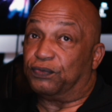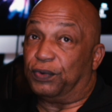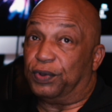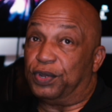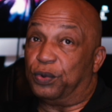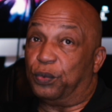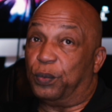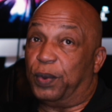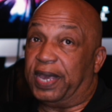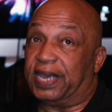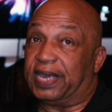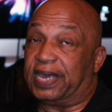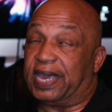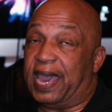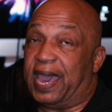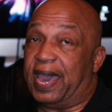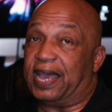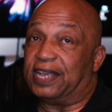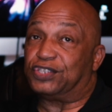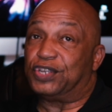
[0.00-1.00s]
for you to win
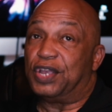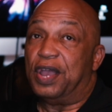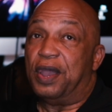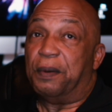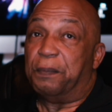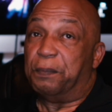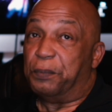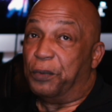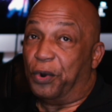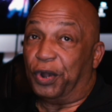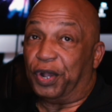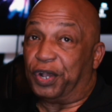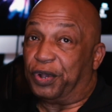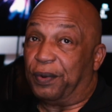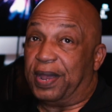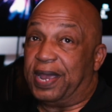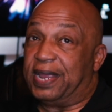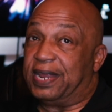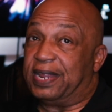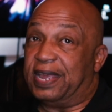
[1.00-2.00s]
cash, more
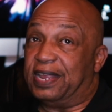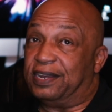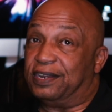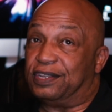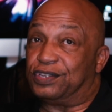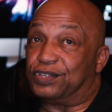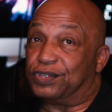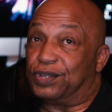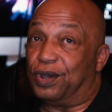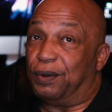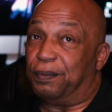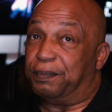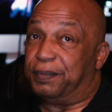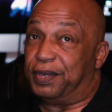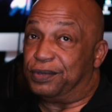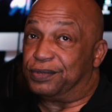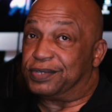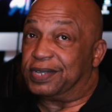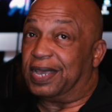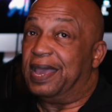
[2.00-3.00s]
great indie soul
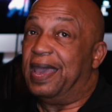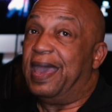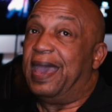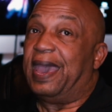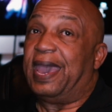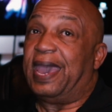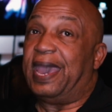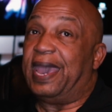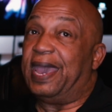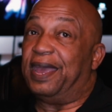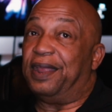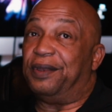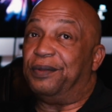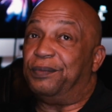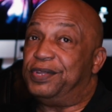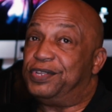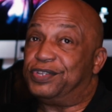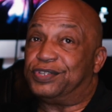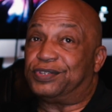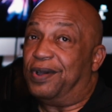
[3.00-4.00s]
music, and
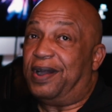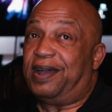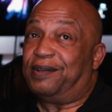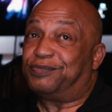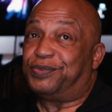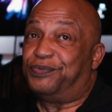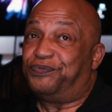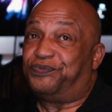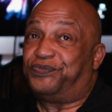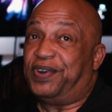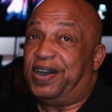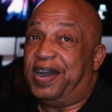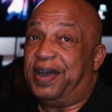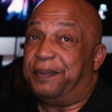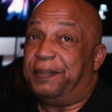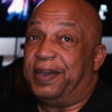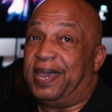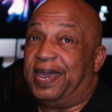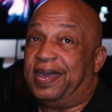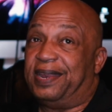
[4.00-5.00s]
we just gonna have some
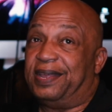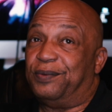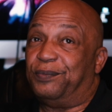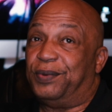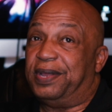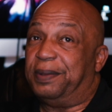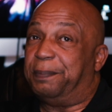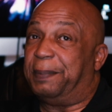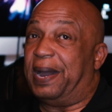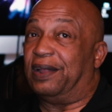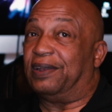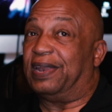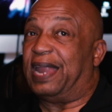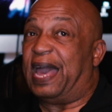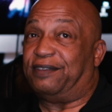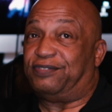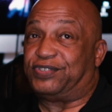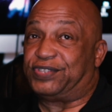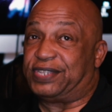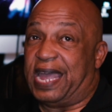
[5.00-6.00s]
fun, man. We about
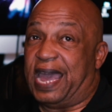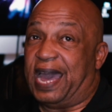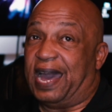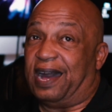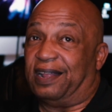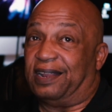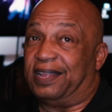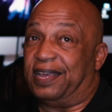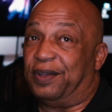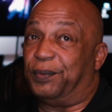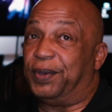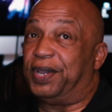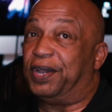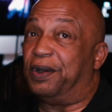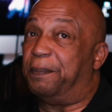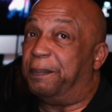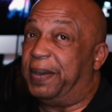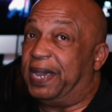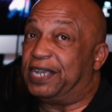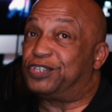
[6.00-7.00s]
lifestyle, and we're
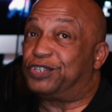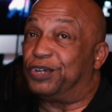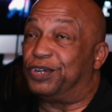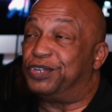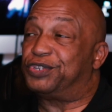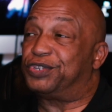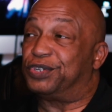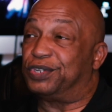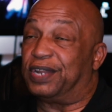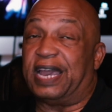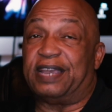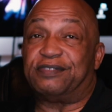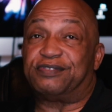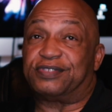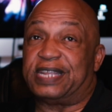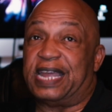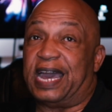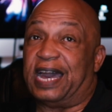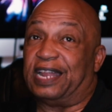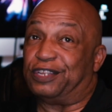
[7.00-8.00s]
gonna make sure that your
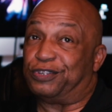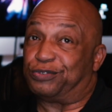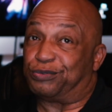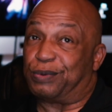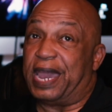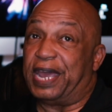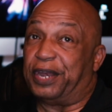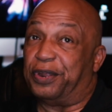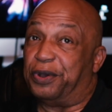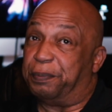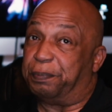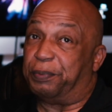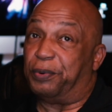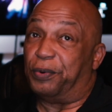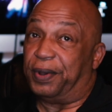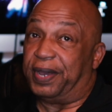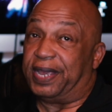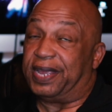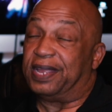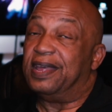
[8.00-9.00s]
lifestyle is right on
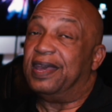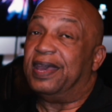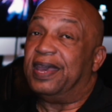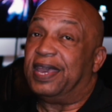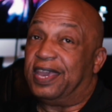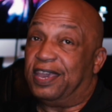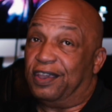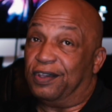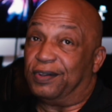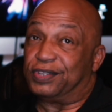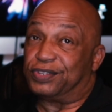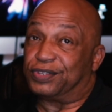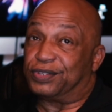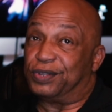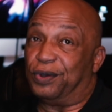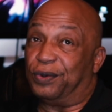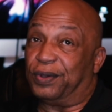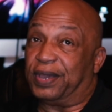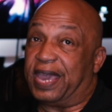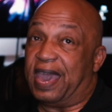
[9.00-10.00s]
point here at
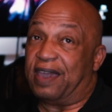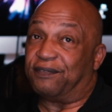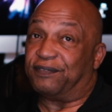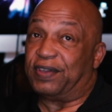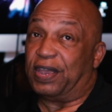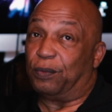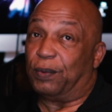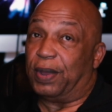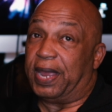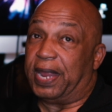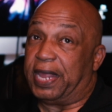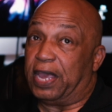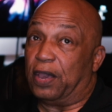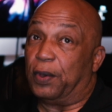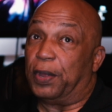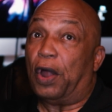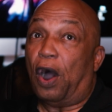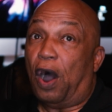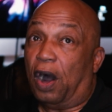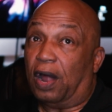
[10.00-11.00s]
Soul Cafe
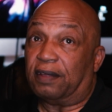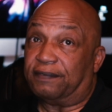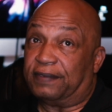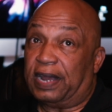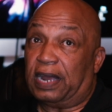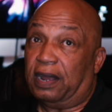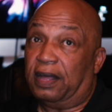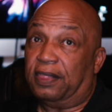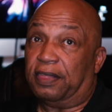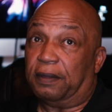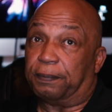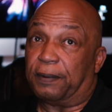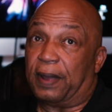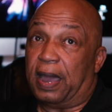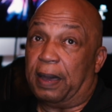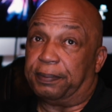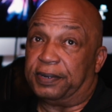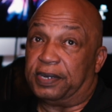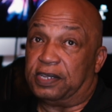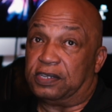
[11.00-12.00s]
Radio and all of our other
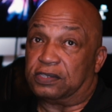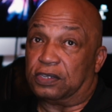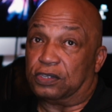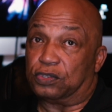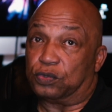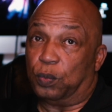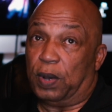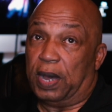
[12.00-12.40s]
properties as